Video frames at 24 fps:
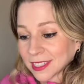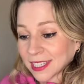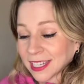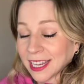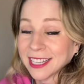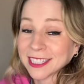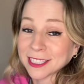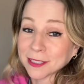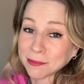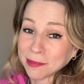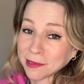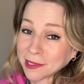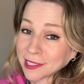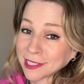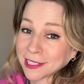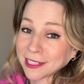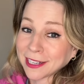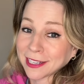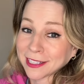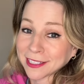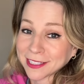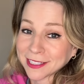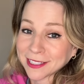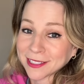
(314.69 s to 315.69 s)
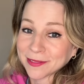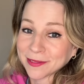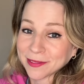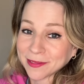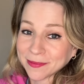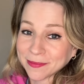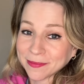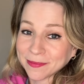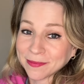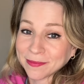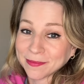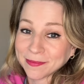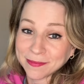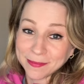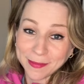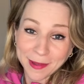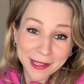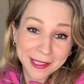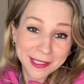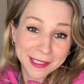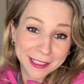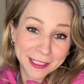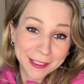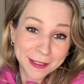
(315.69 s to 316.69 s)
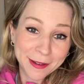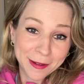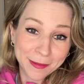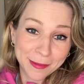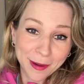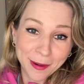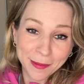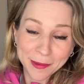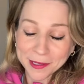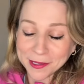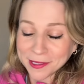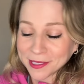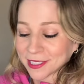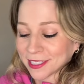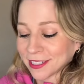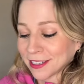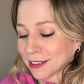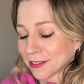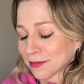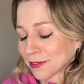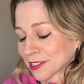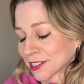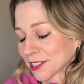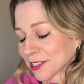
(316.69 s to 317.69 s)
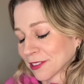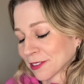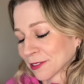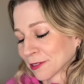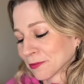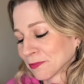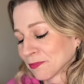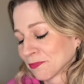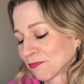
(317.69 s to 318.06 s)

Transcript: Yeah, it's a pretty nice melody. I'll probably use it in a different song.